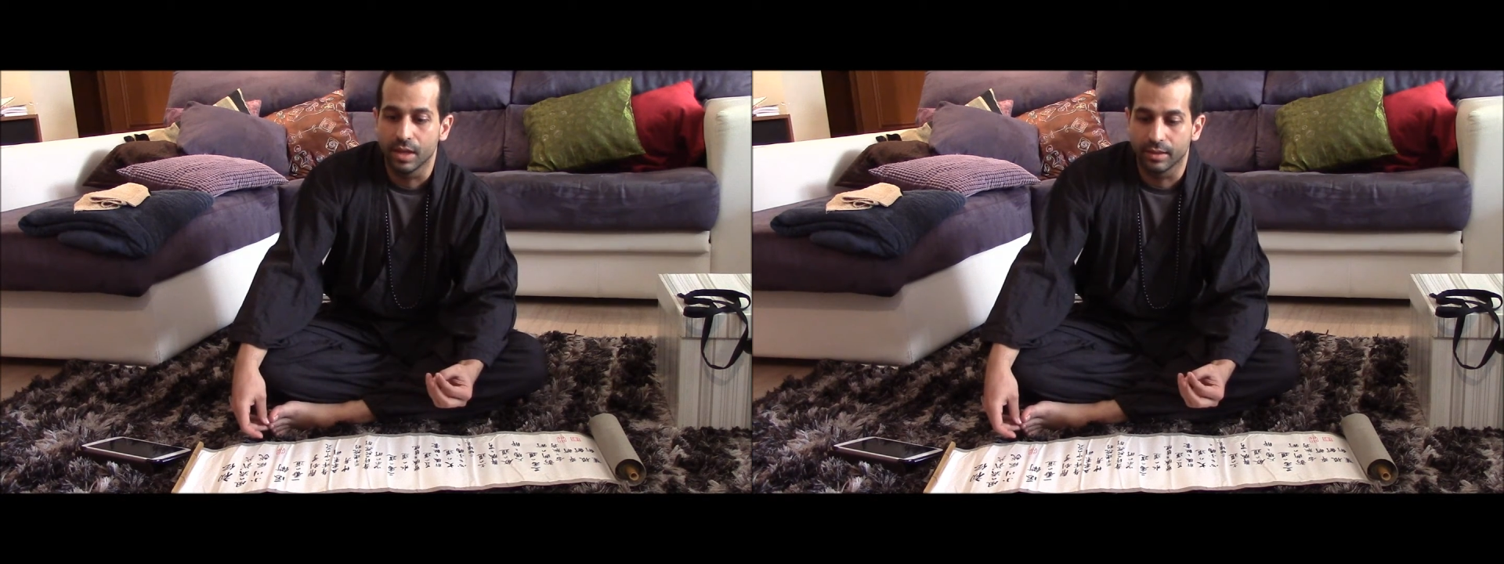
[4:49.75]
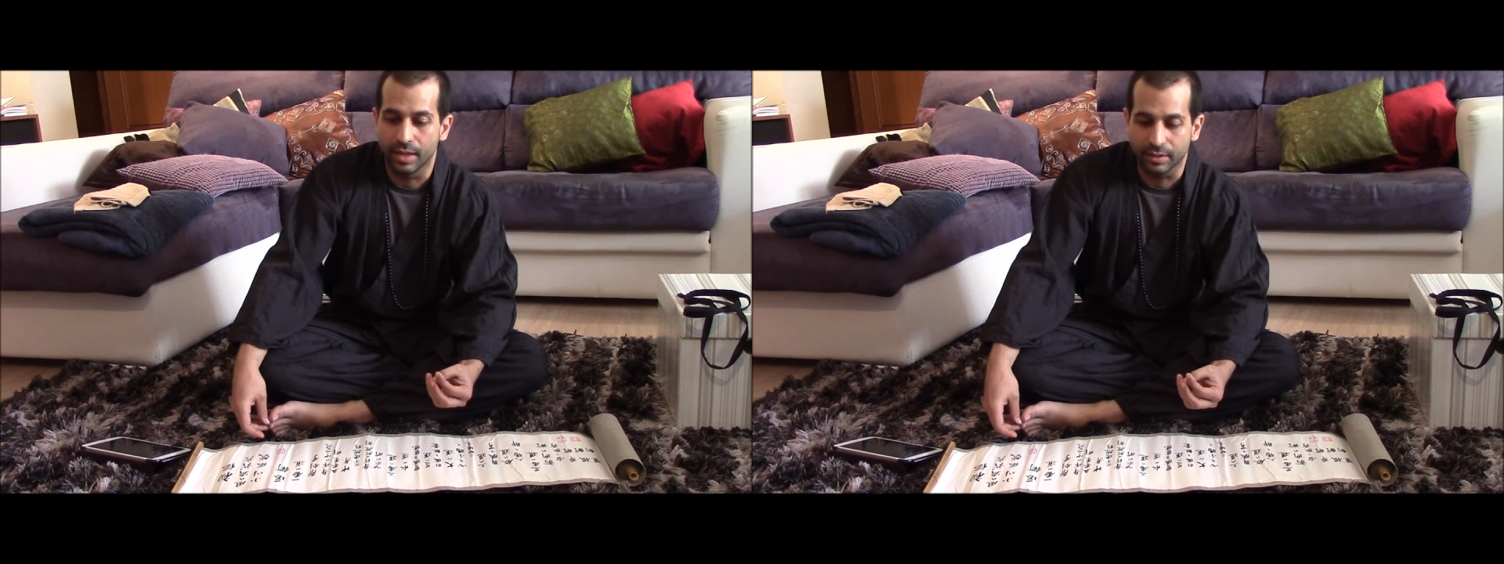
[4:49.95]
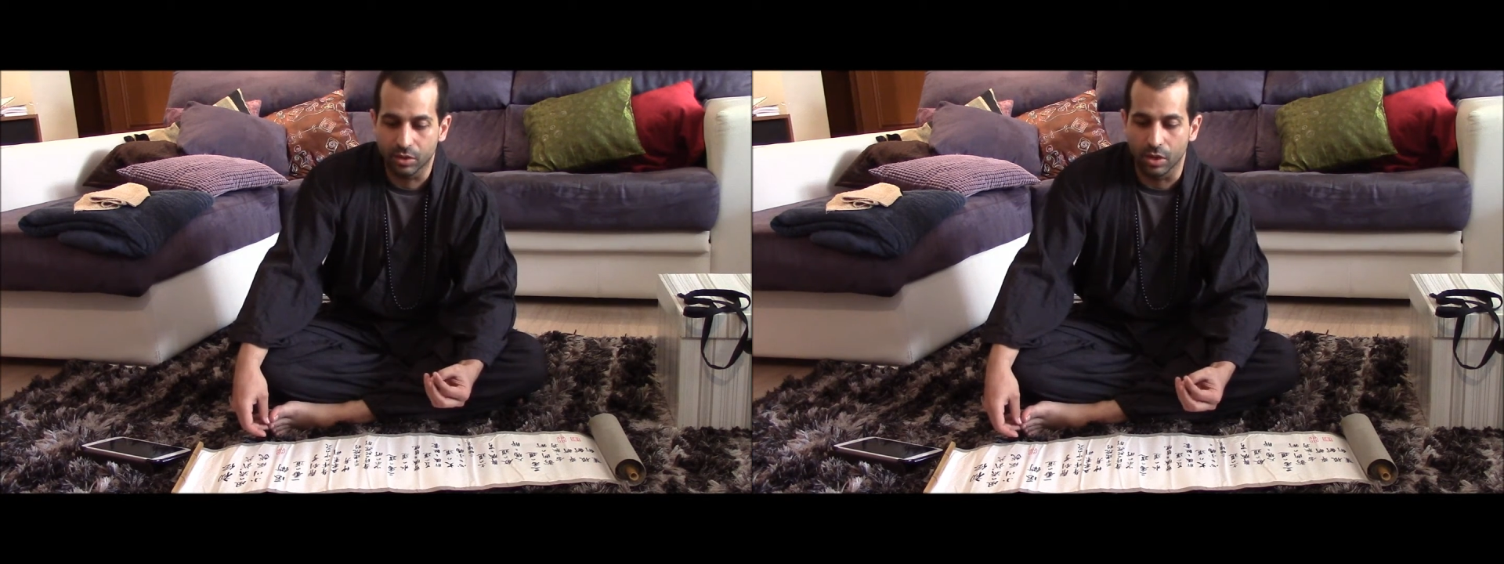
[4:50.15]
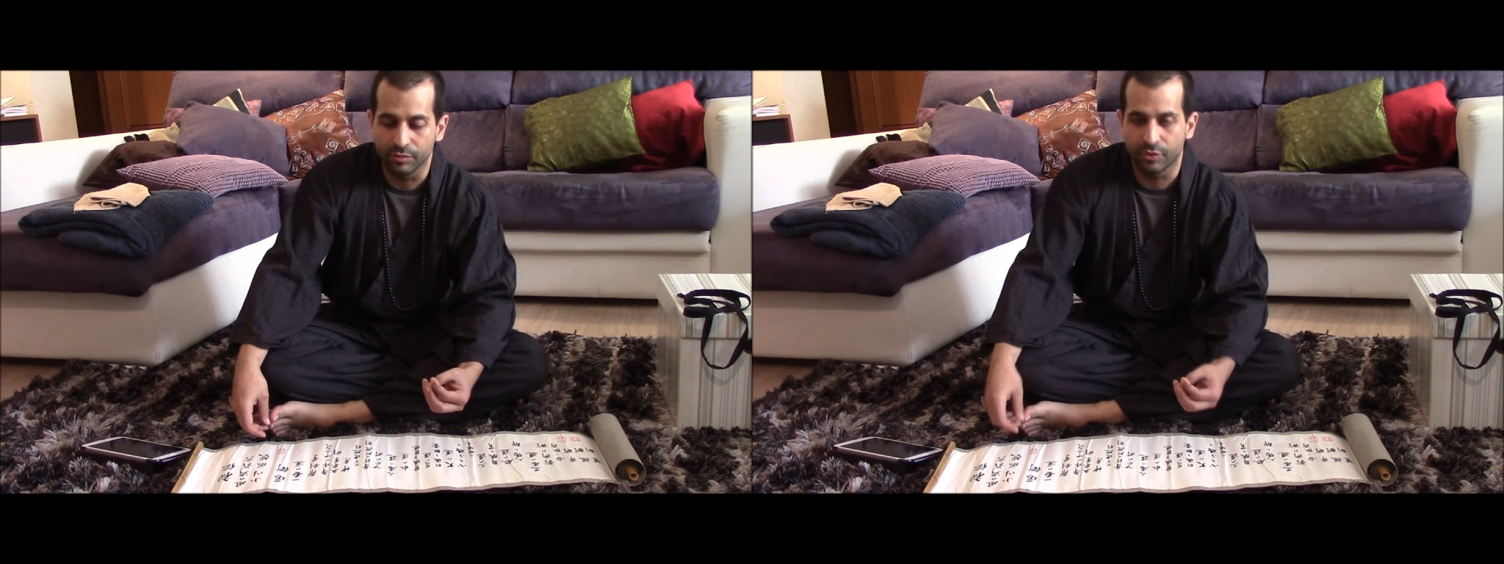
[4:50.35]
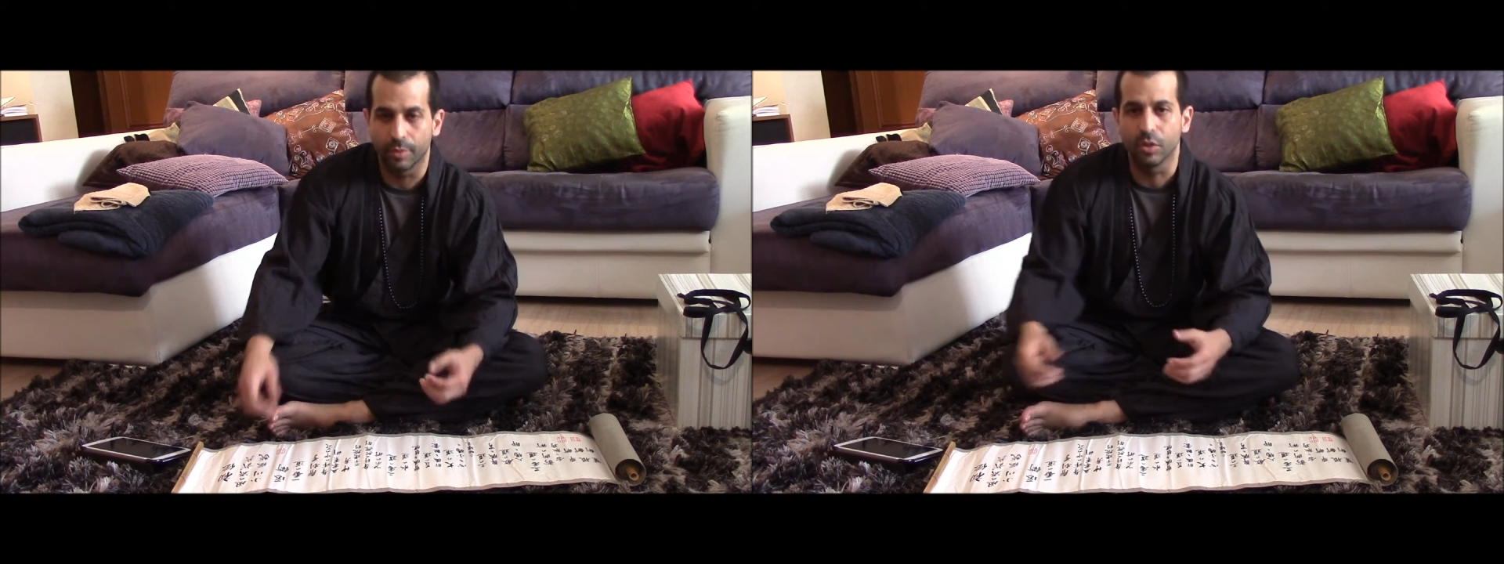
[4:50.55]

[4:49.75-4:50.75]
that comes from